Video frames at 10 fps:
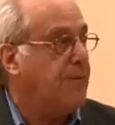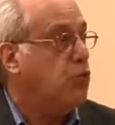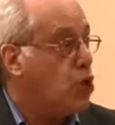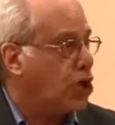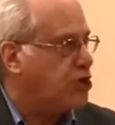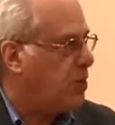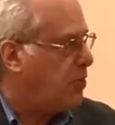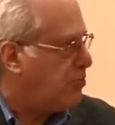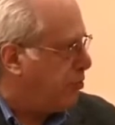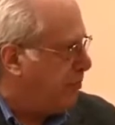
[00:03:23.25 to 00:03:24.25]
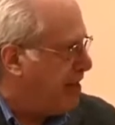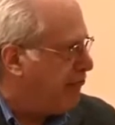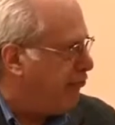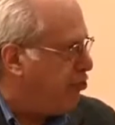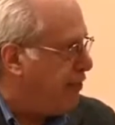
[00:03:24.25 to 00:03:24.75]
Work is what we prepare
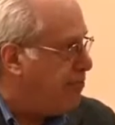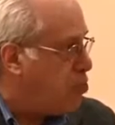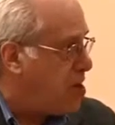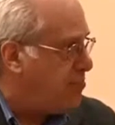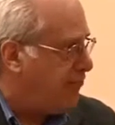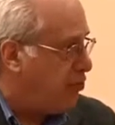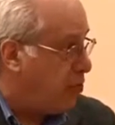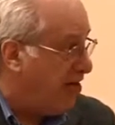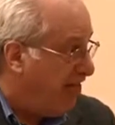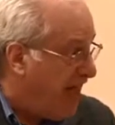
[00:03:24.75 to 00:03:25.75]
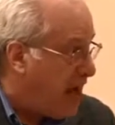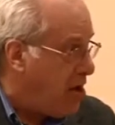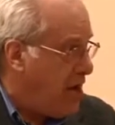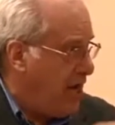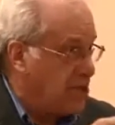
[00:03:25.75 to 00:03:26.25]
for in the morning before we're
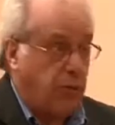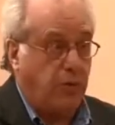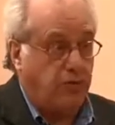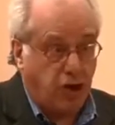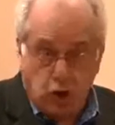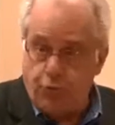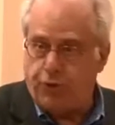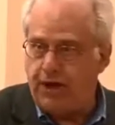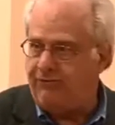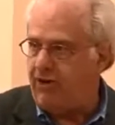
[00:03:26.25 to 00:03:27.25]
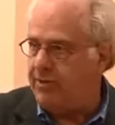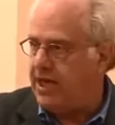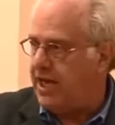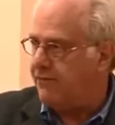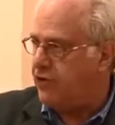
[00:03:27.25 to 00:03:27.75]
there. It's what we recuperate from in
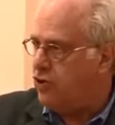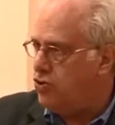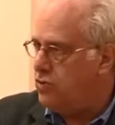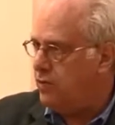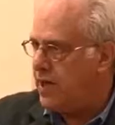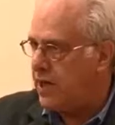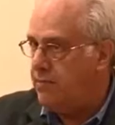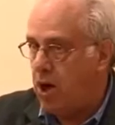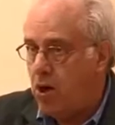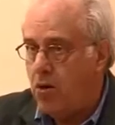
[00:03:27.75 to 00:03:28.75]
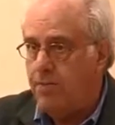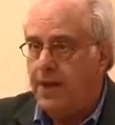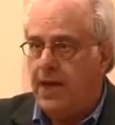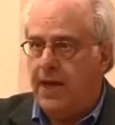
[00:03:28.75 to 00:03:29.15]
the afternoon when we come home.